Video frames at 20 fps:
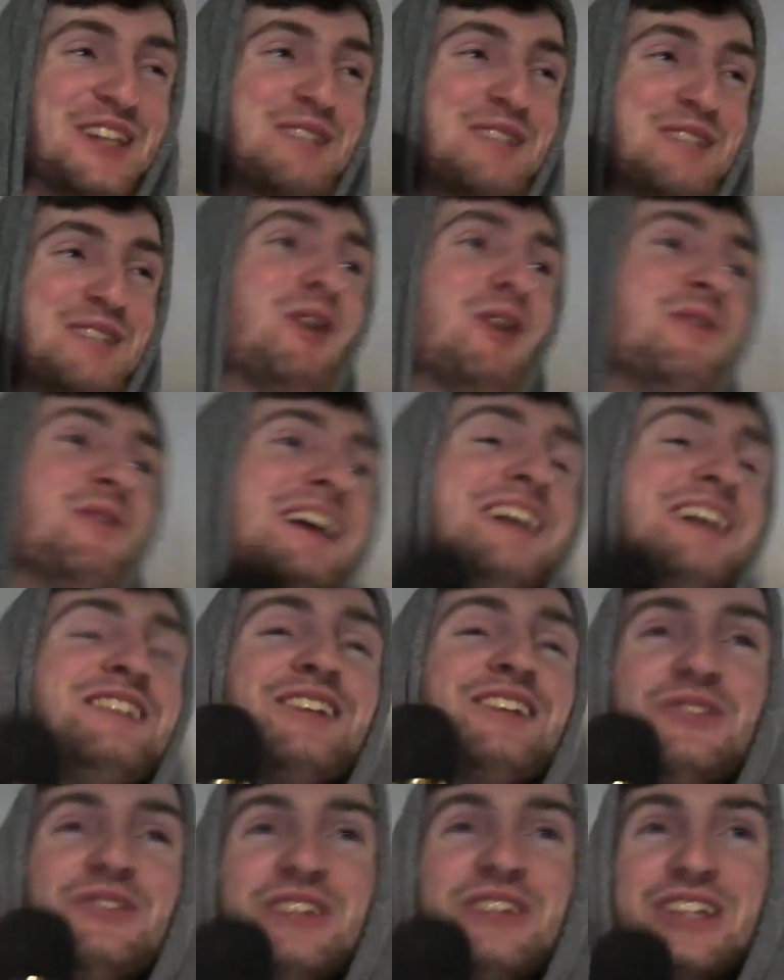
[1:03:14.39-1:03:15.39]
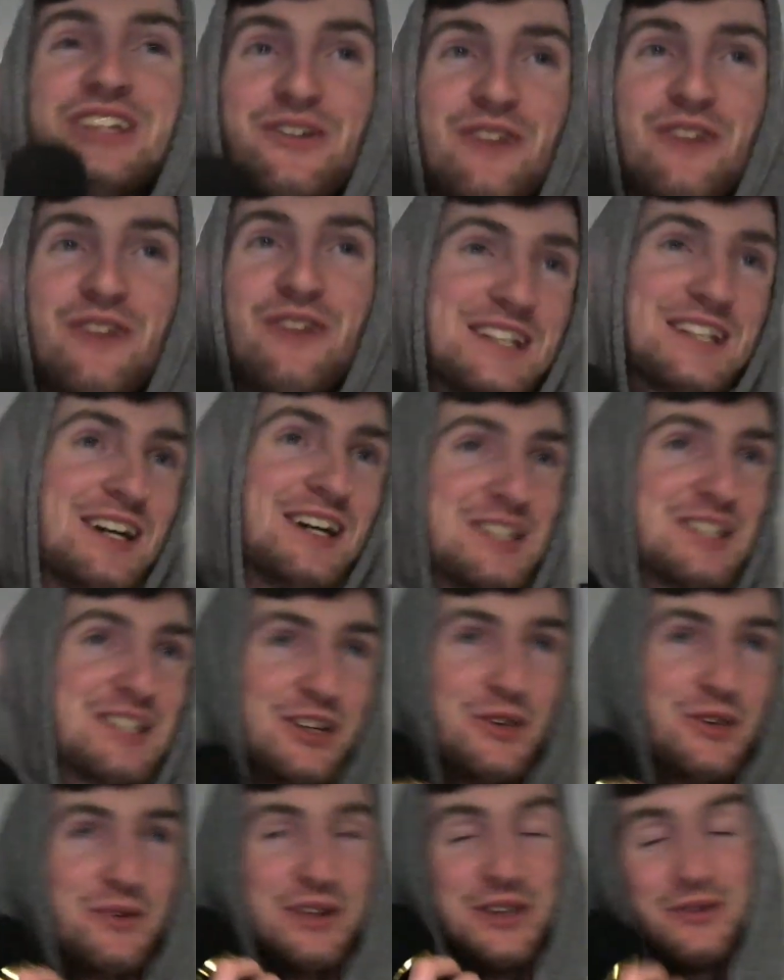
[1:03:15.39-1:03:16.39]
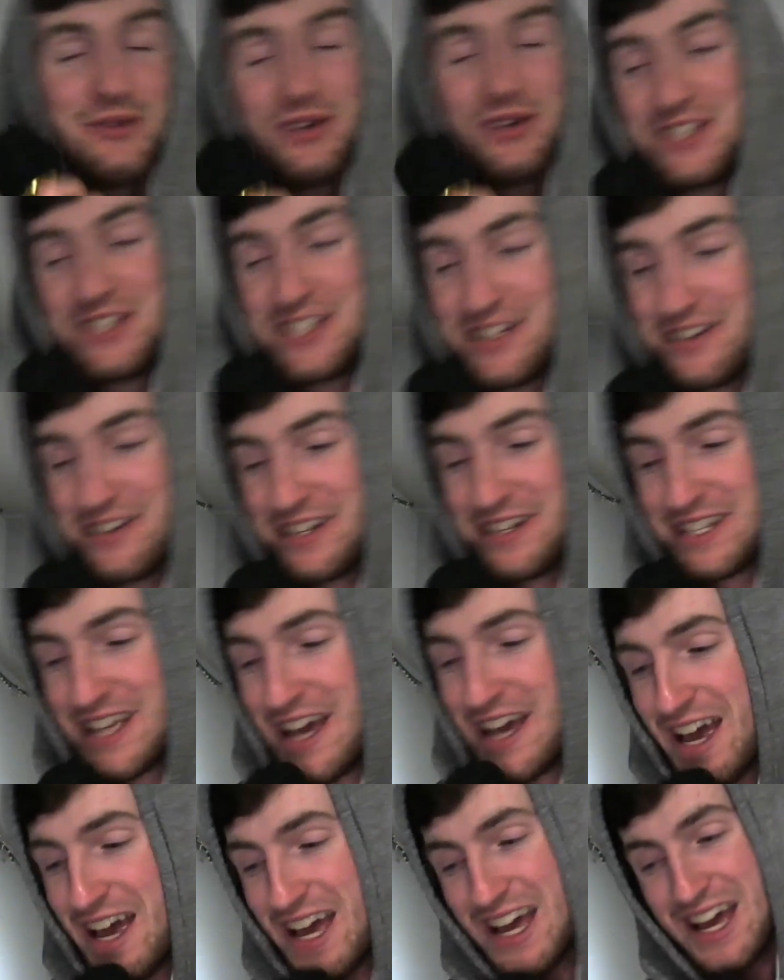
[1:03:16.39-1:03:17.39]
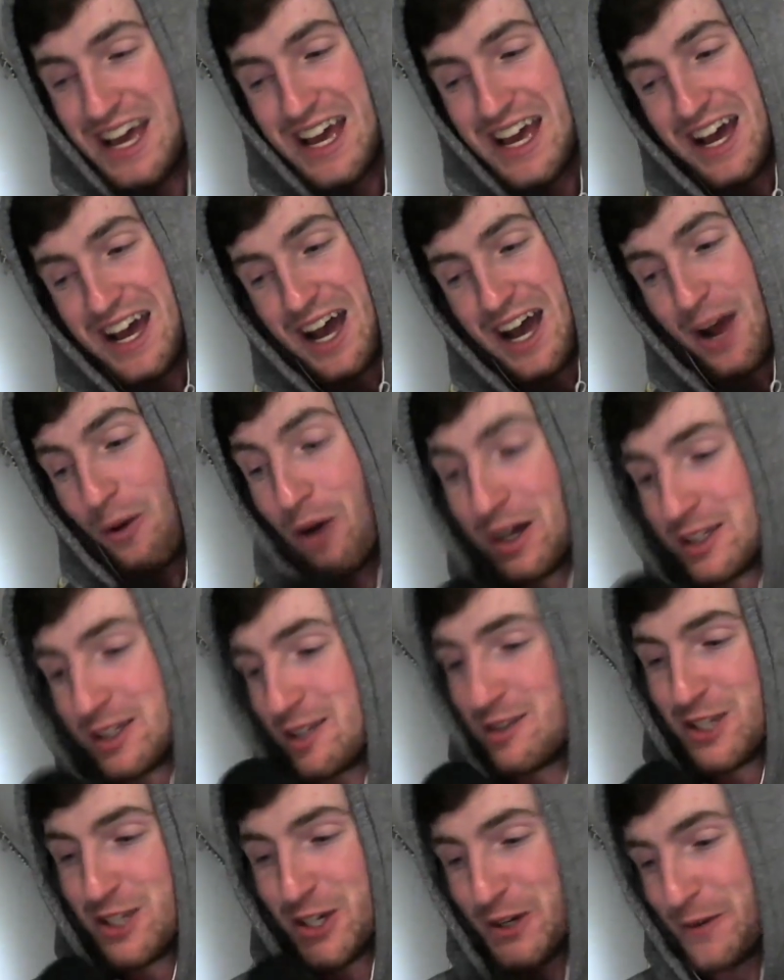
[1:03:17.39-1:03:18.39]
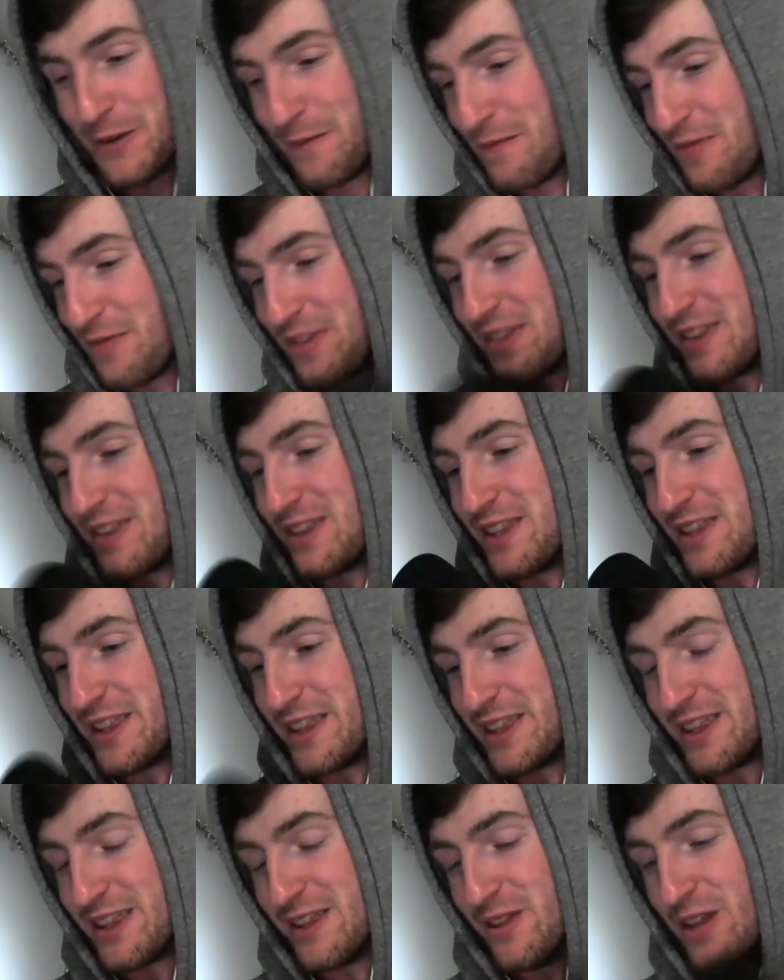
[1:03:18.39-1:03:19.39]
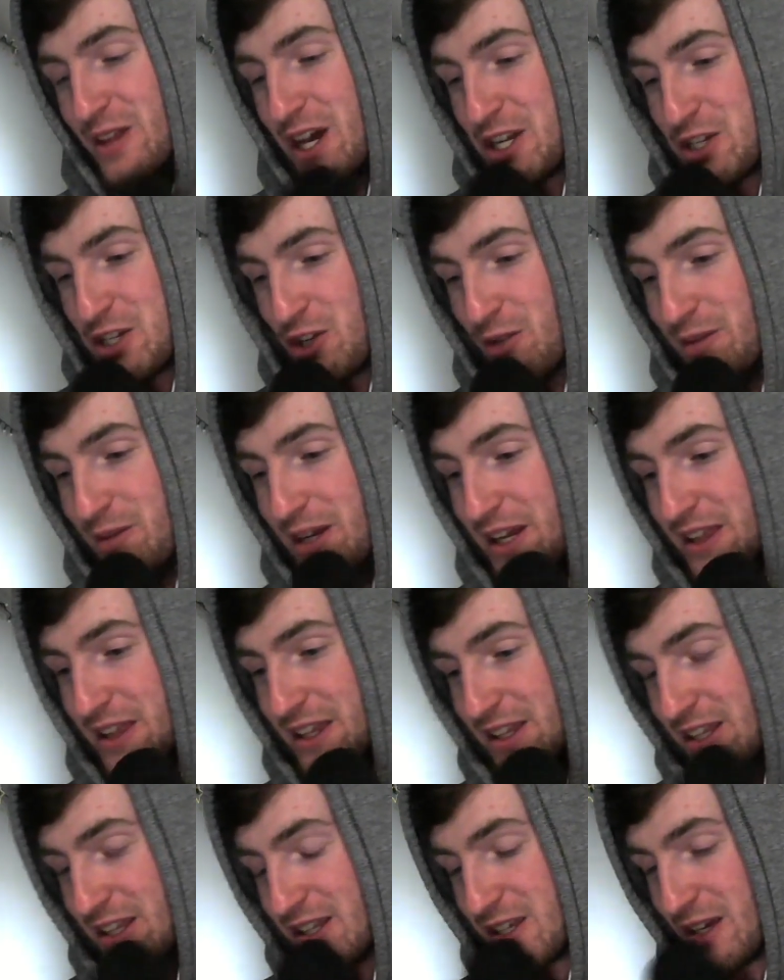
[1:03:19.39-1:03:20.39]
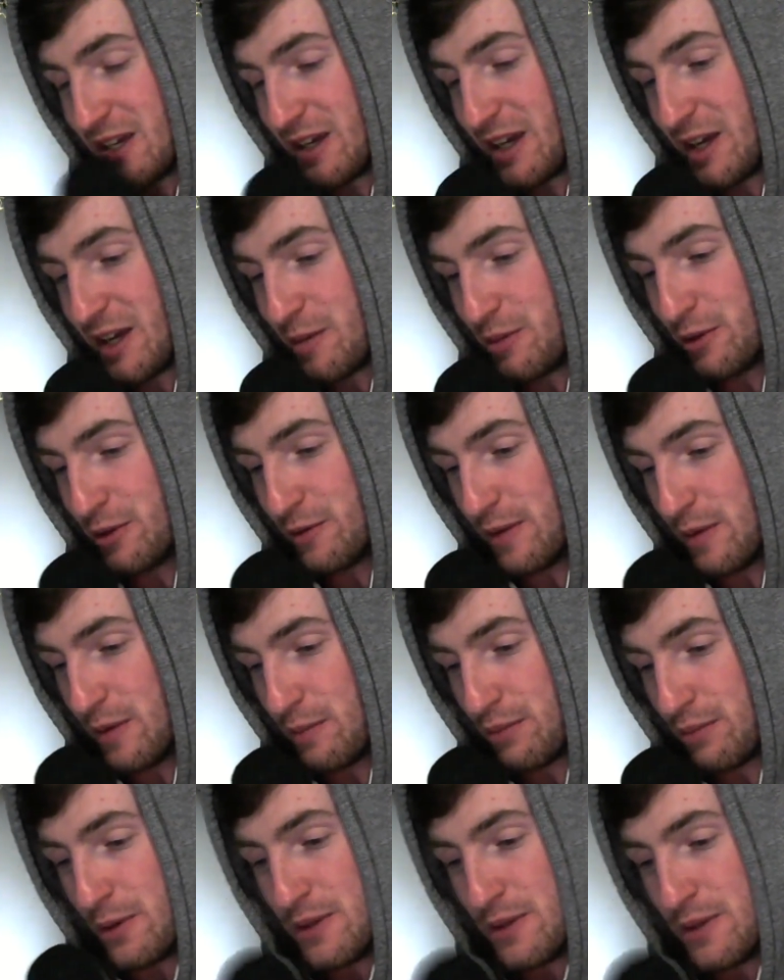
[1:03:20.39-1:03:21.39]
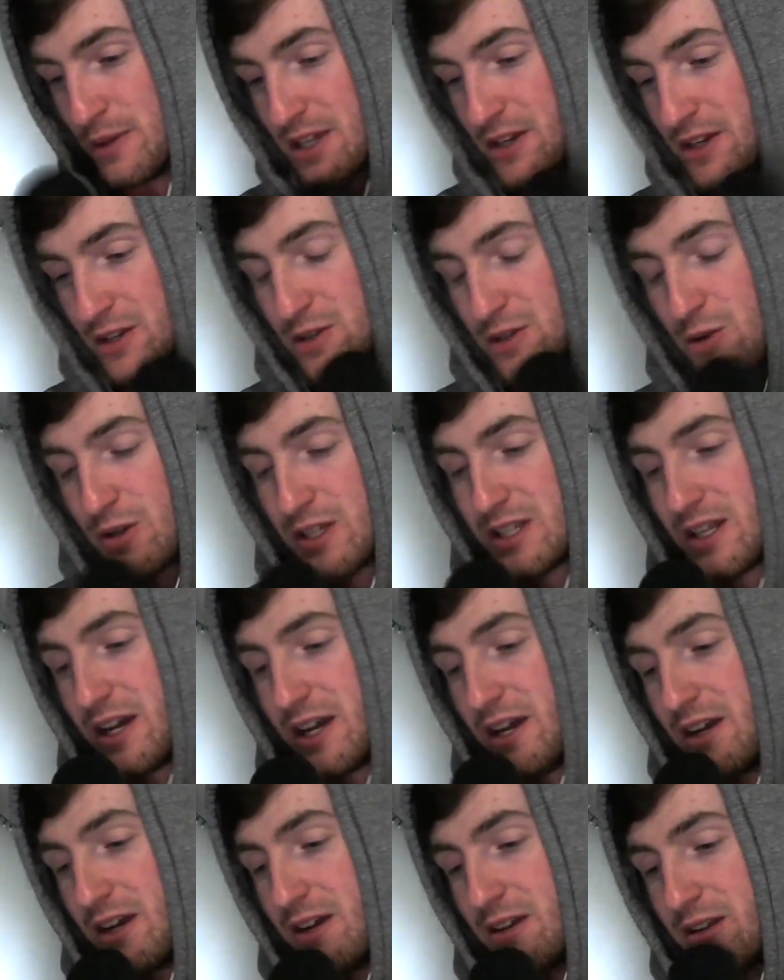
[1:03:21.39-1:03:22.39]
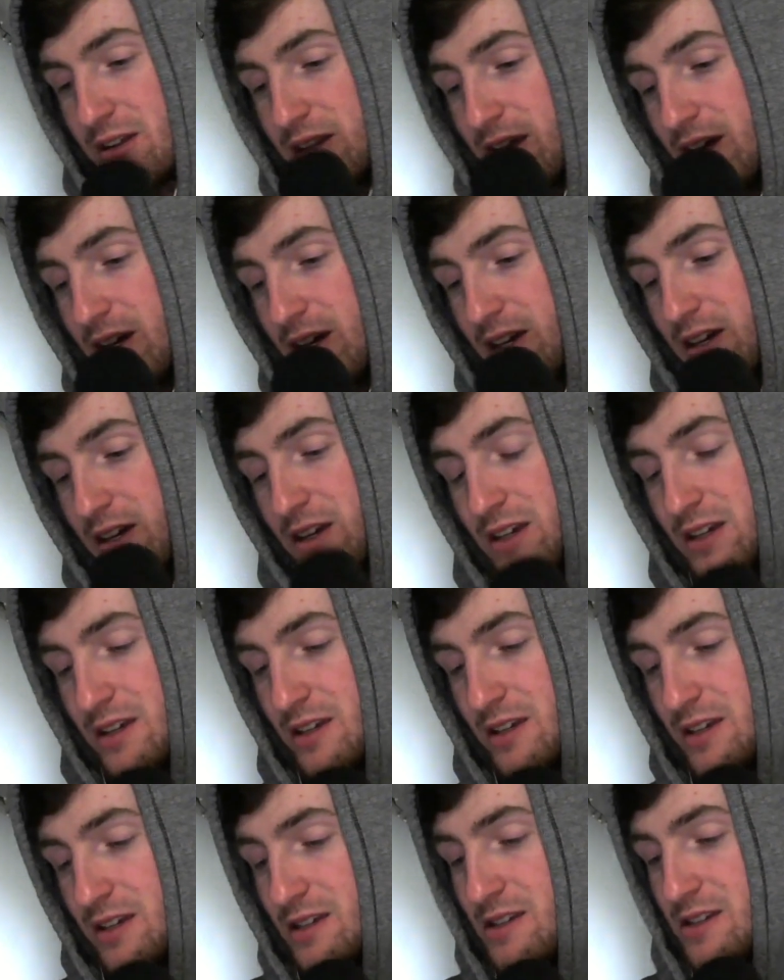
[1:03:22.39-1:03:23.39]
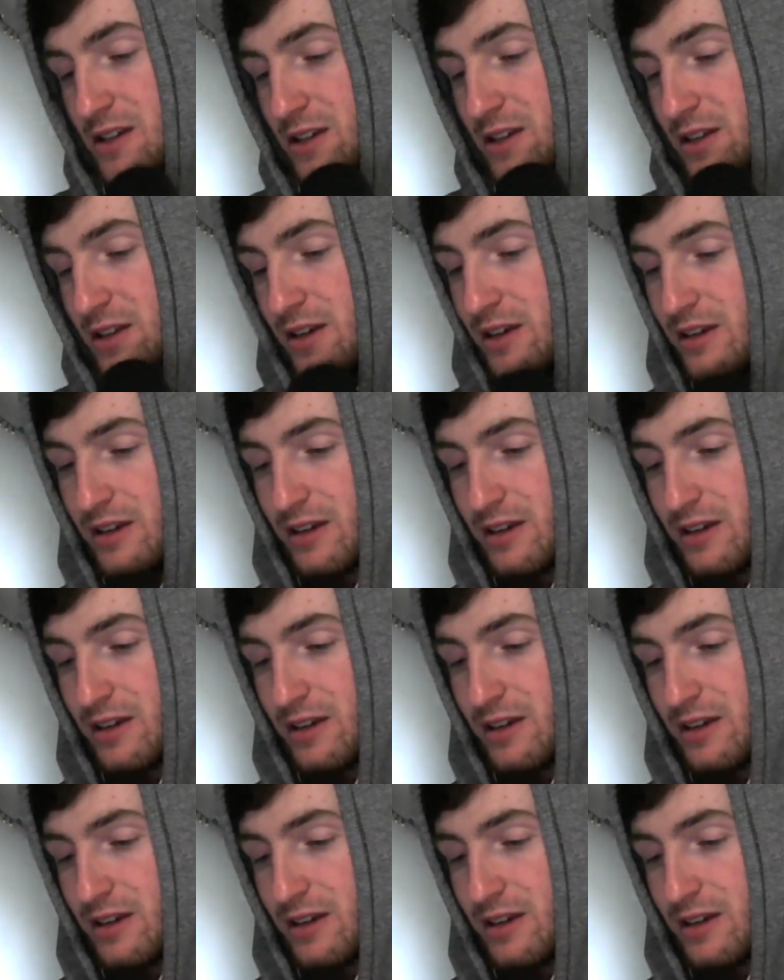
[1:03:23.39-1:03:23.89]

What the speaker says: moment, I don't think the Red Sox are going to win the World Series. I want them to. Not showing me anything that's going to kind of prove it. Bruins _Slayer. He's on